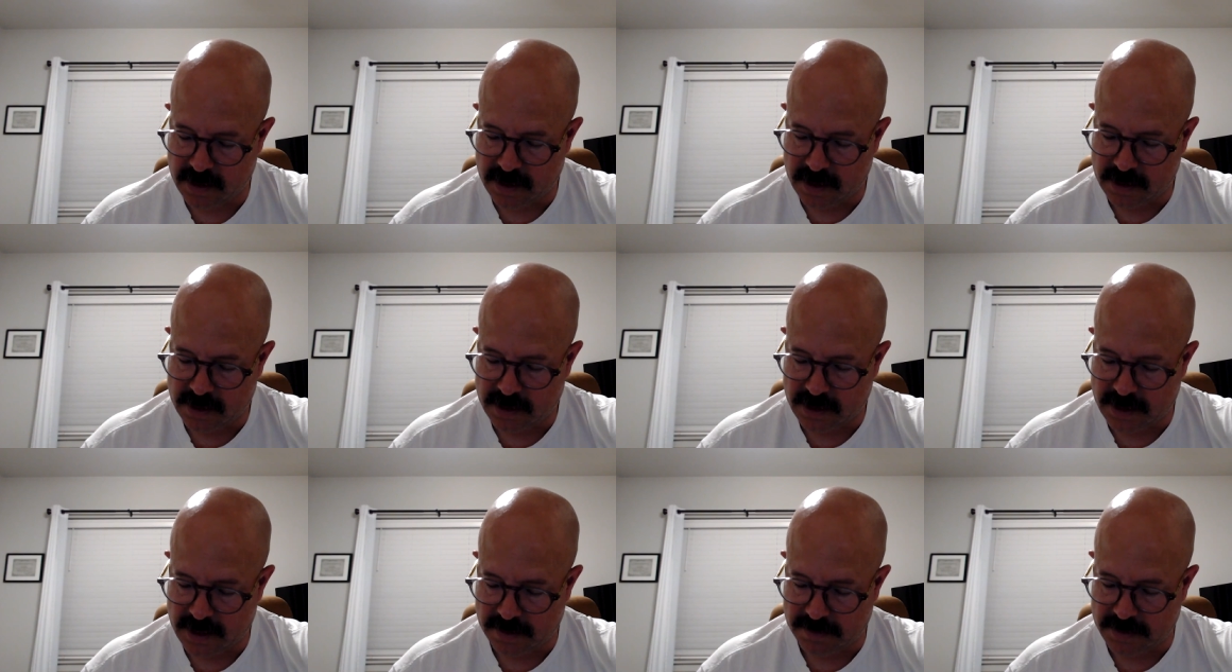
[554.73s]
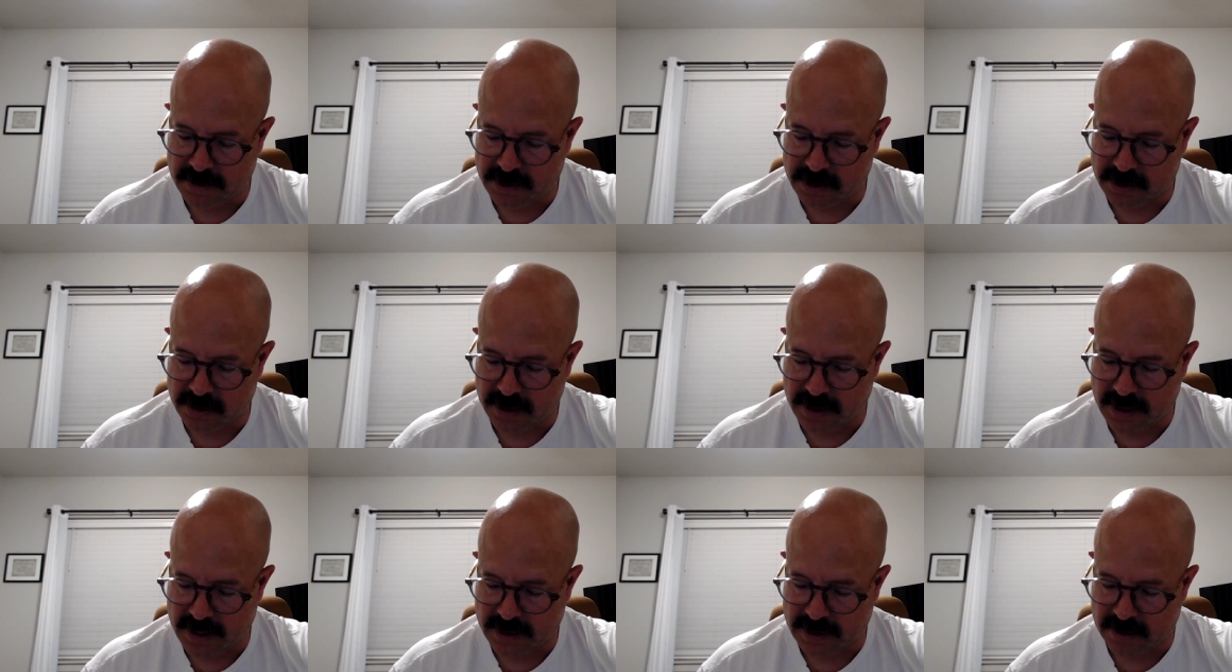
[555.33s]
to
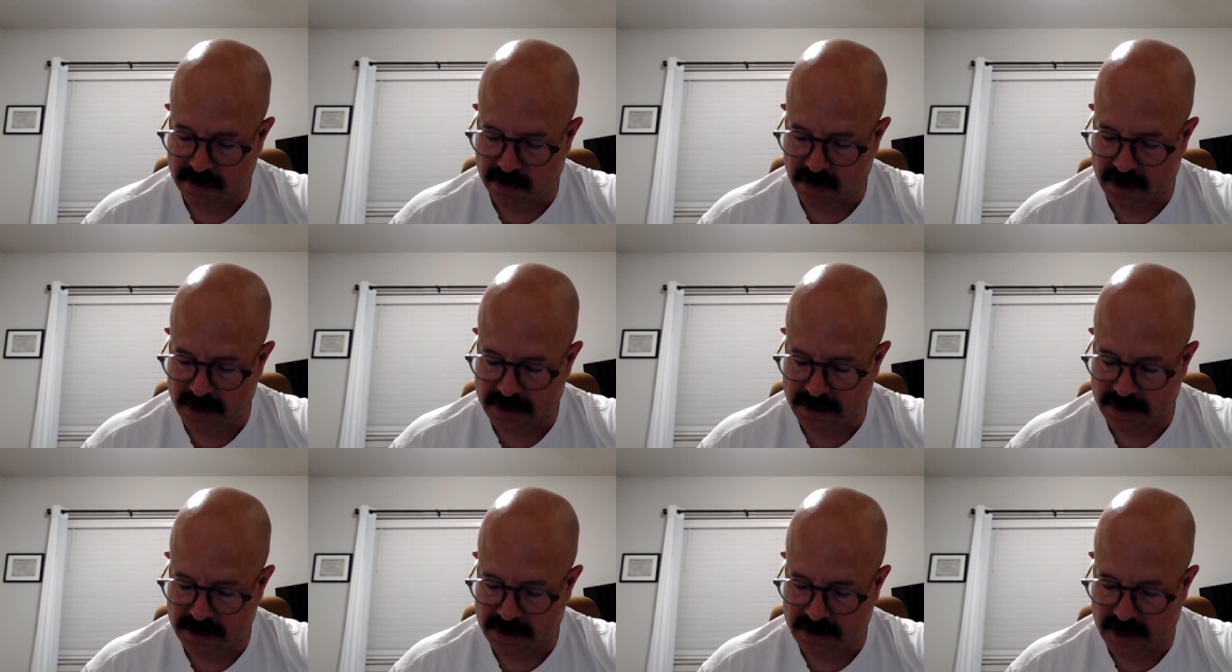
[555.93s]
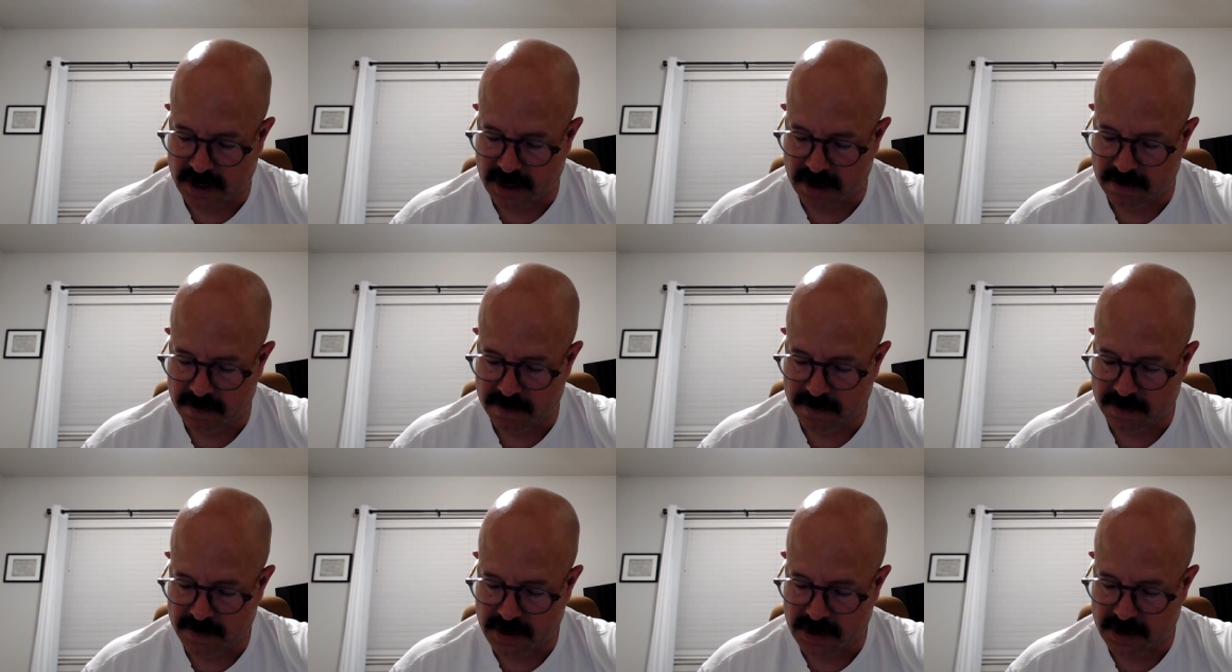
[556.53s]
demonstrate at the present time
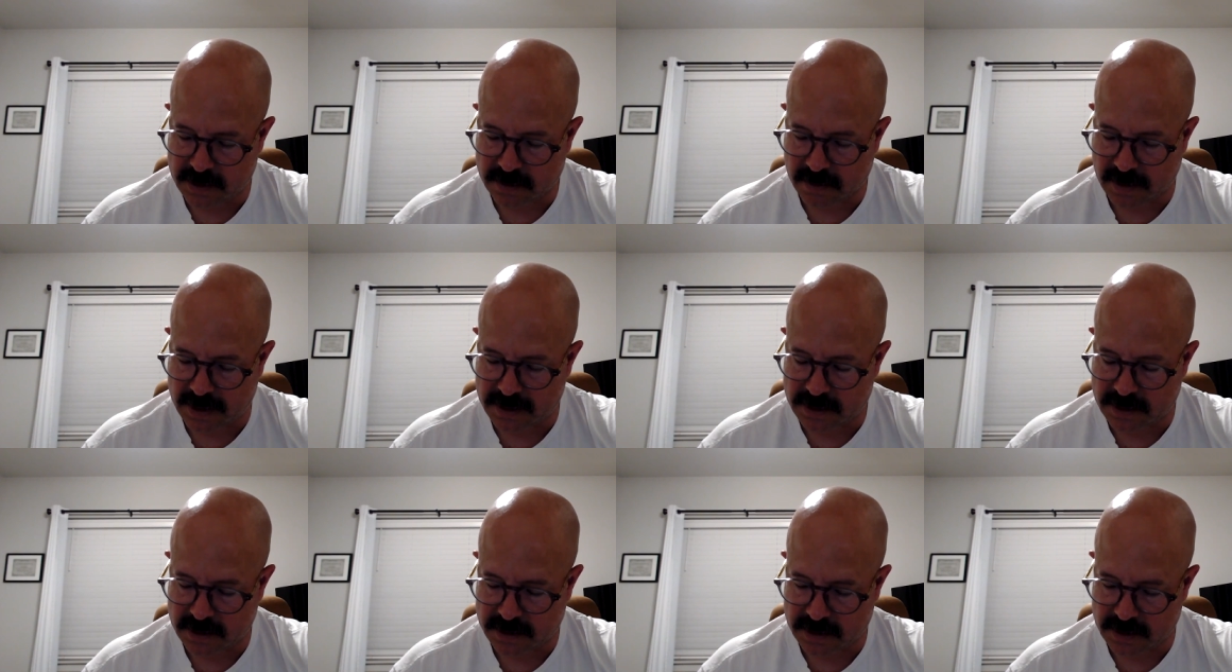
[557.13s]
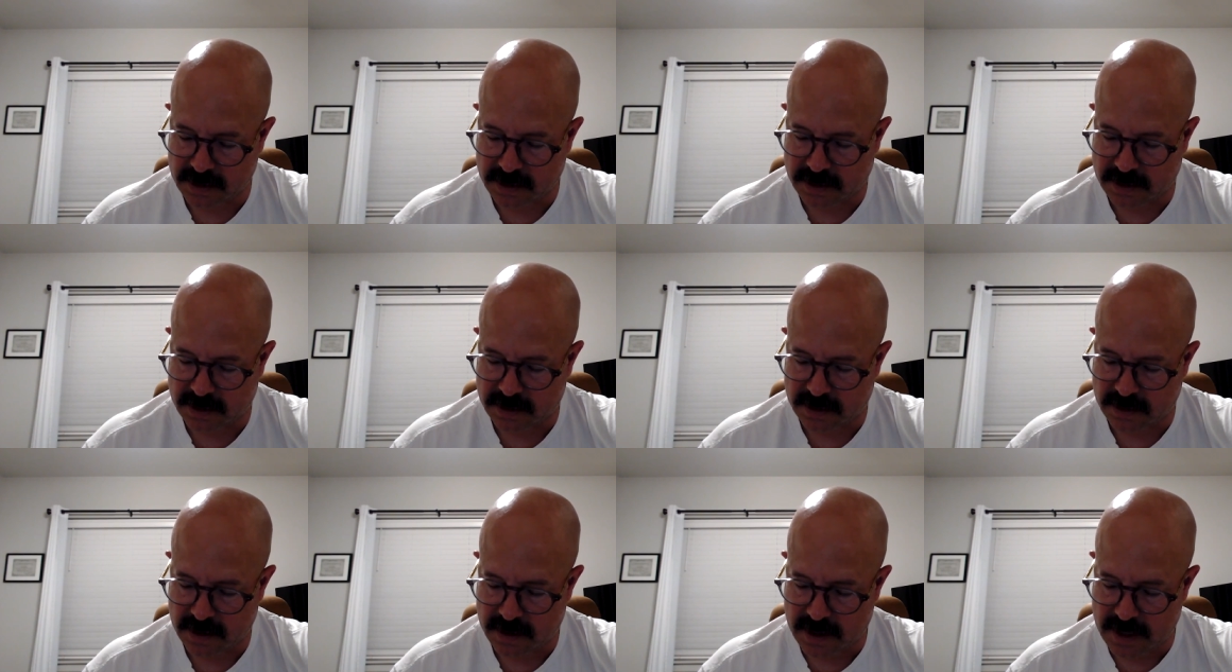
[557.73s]
his
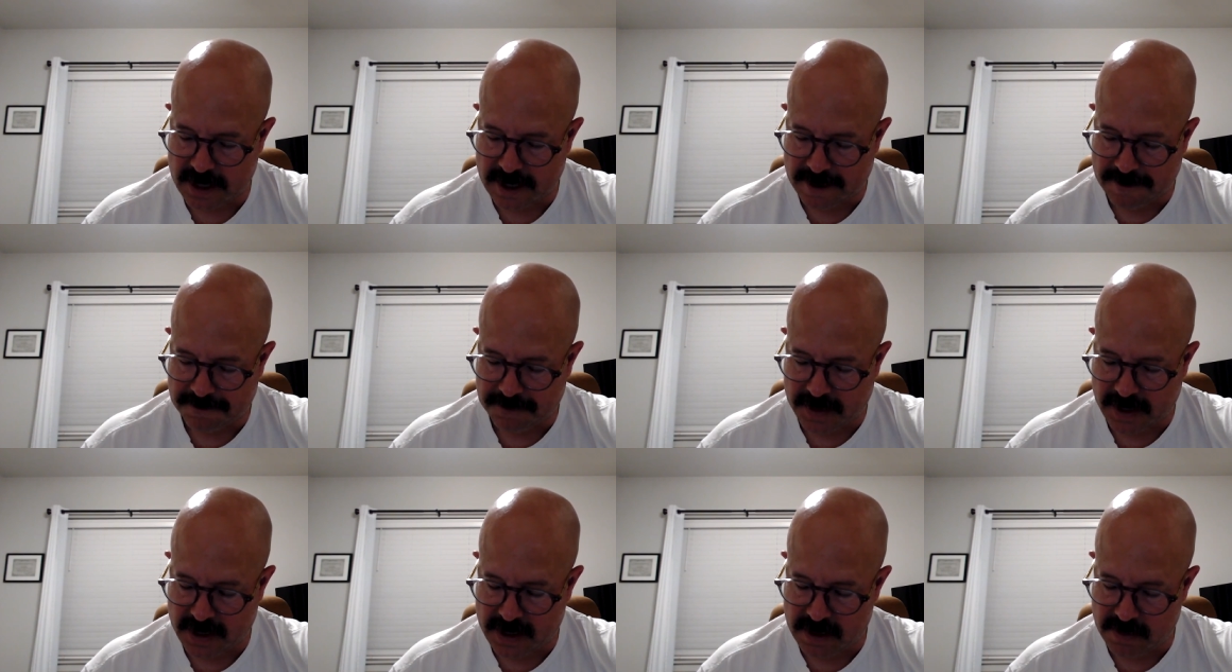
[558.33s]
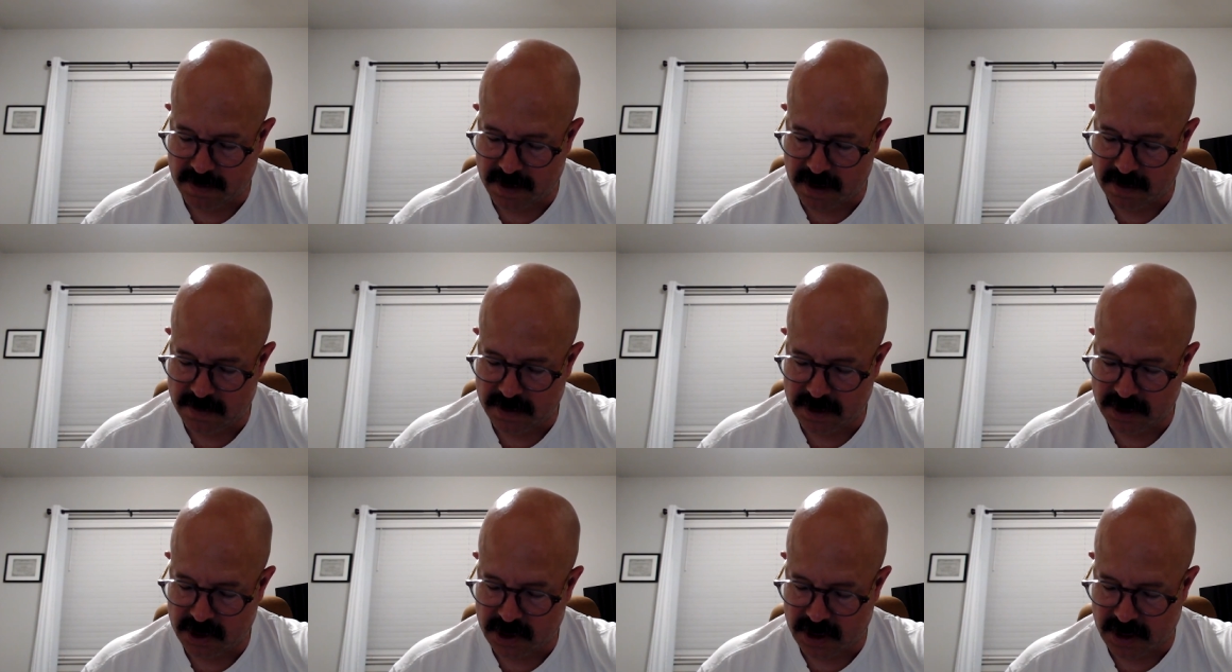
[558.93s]
righteousness, that he might be
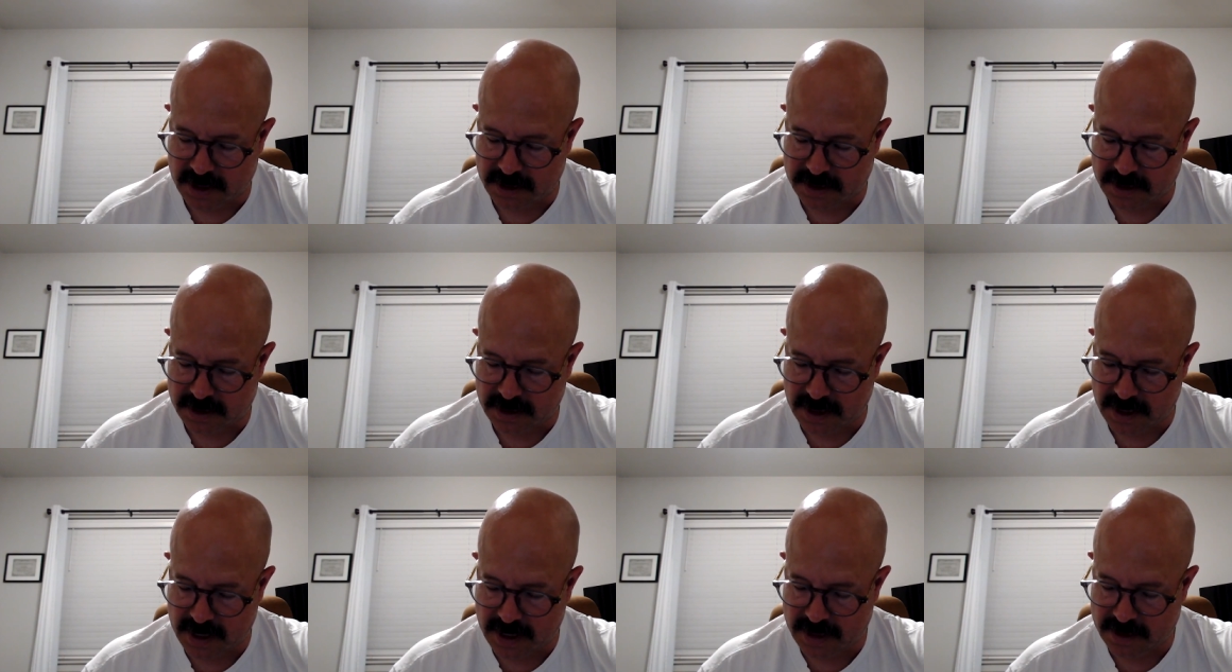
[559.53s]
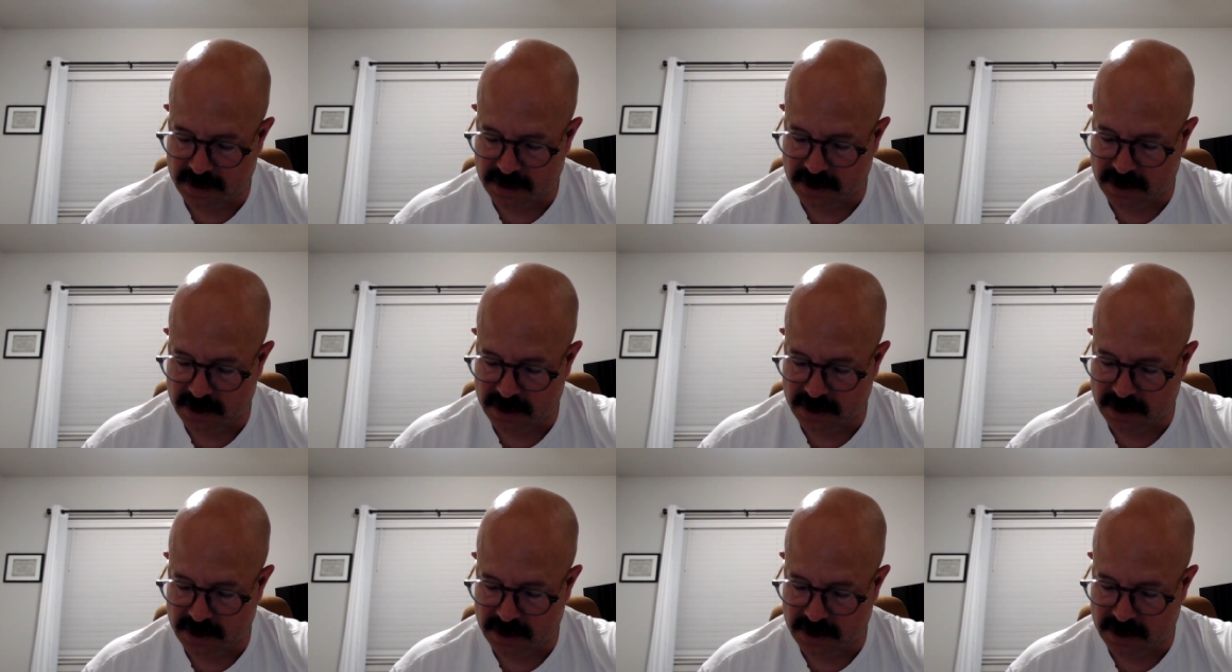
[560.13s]
just and the